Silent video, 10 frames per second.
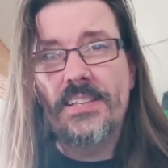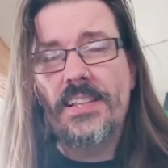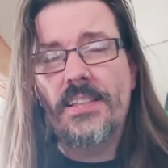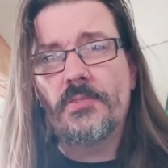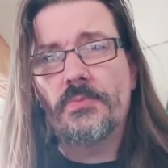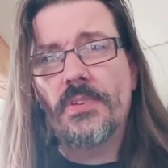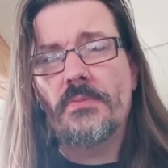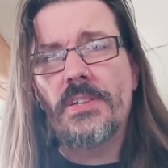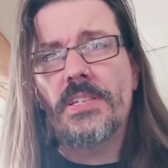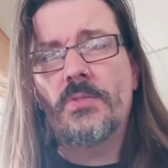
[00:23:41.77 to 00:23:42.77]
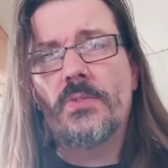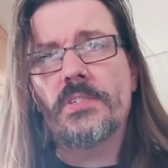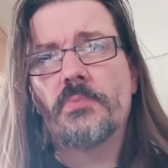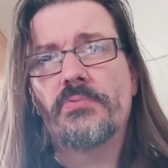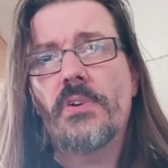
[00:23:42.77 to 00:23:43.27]
I'm actually quite
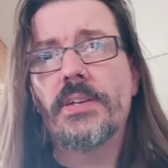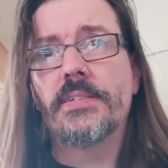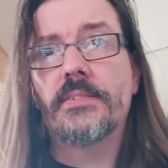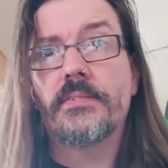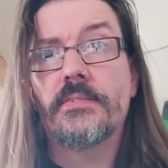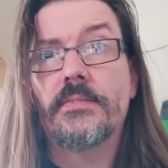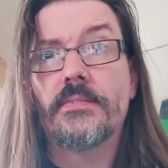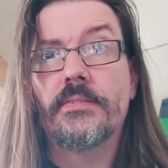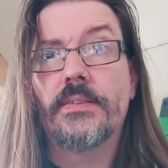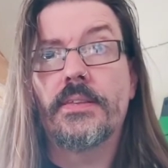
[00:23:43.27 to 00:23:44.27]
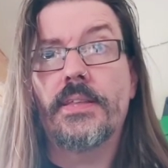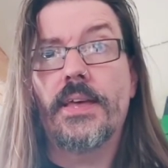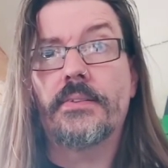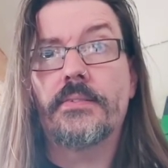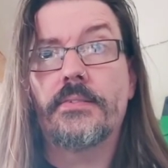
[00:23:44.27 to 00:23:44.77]
surprised at
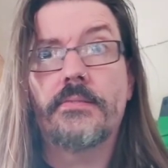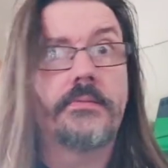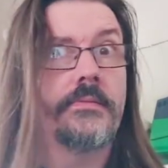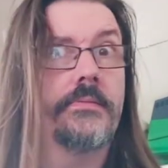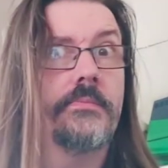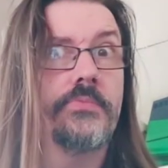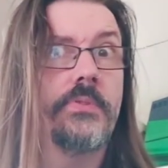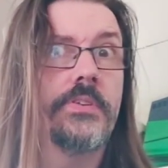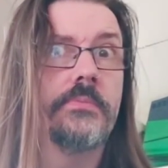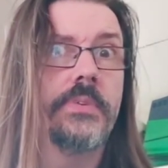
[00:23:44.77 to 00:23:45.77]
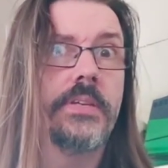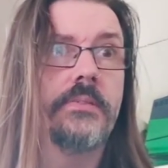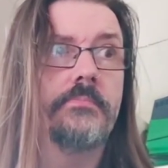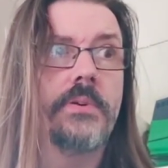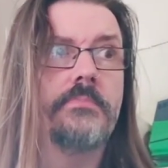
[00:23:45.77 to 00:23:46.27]
that. Probably shouldn't be,
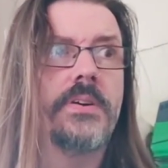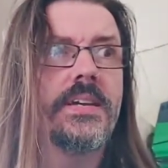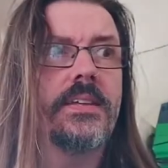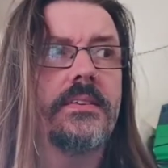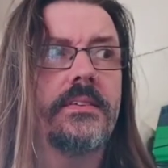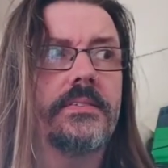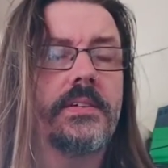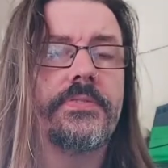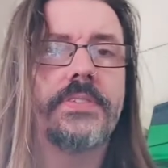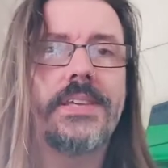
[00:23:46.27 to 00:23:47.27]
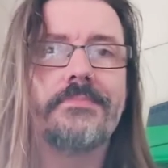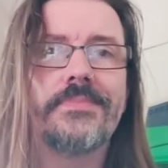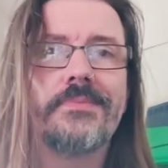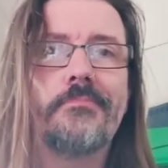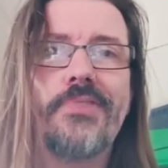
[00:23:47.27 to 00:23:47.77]
but my
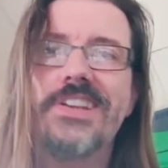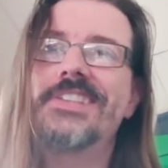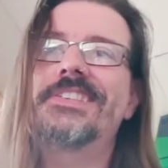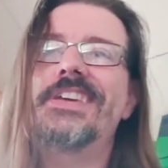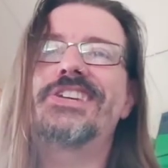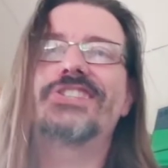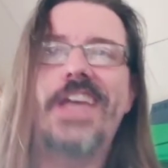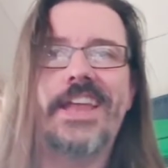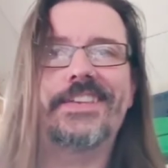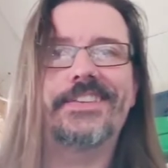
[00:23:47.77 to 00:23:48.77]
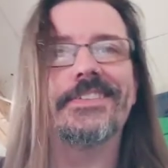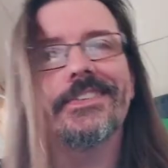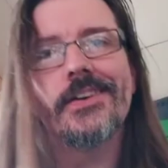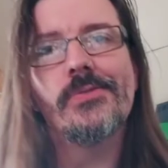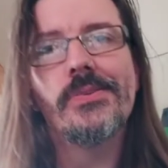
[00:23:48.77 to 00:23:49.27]
self-esteem's pretty shit.
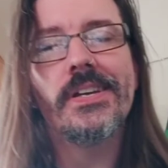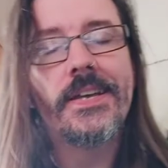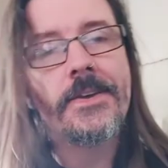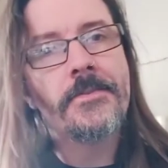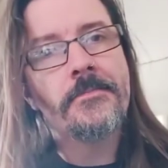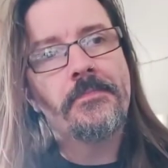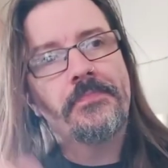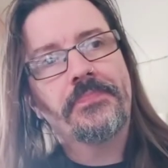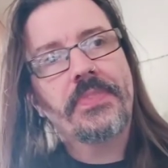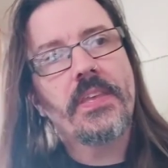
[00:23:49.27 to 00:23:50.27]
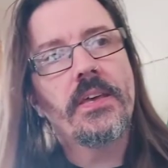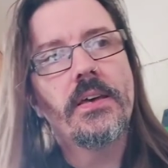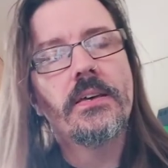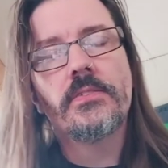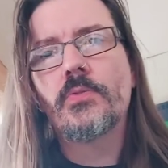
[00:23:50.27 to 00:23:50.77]
So
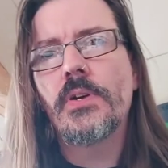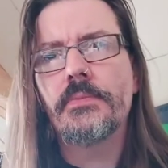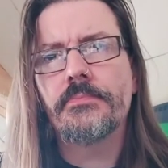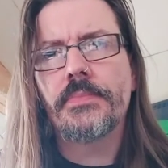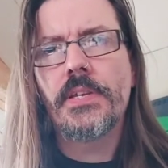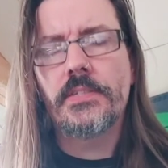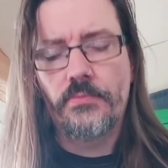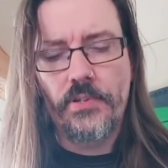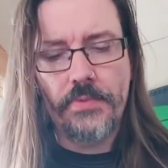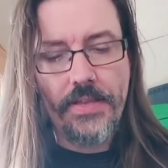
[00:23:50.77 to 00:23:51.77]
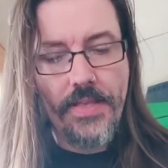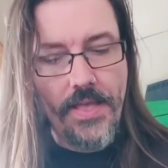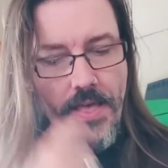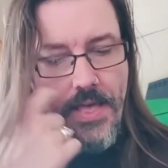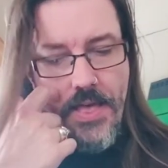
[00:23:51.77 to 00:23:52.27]
I was quite surprised by
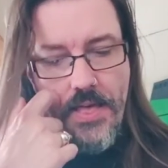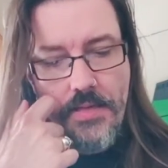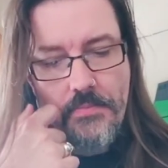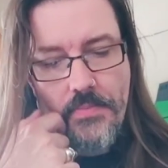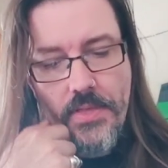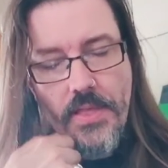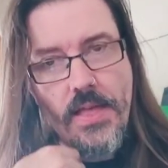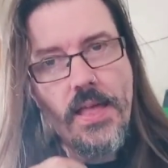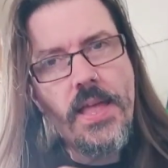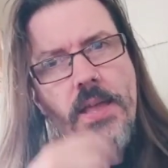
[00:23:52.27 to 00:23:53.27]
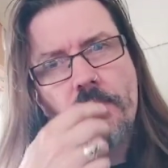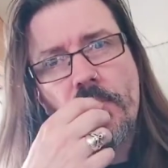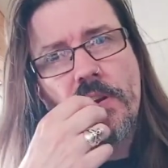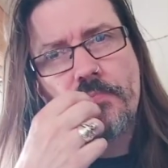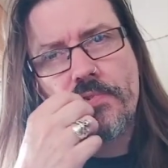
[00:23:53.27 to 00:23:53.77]
that. It
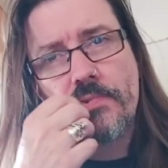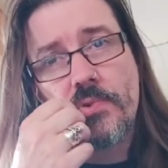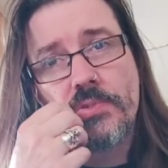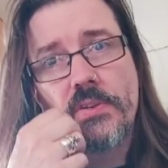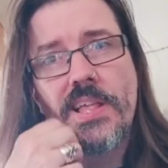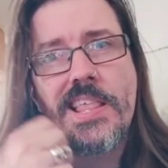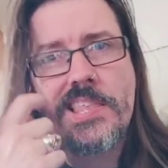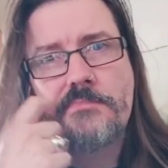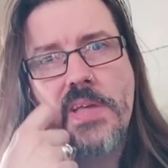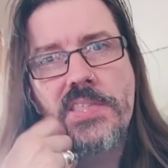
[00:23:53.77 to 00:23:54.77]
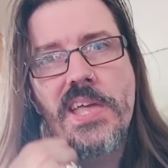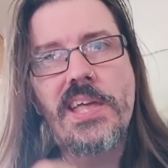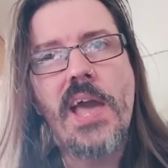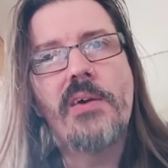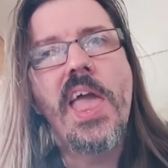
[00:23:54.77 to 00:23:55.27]
kind of proves also,
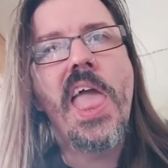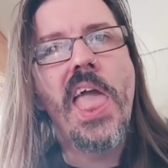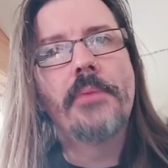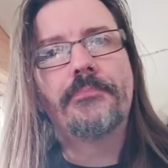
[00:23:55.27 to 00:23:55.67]
spitting out hair,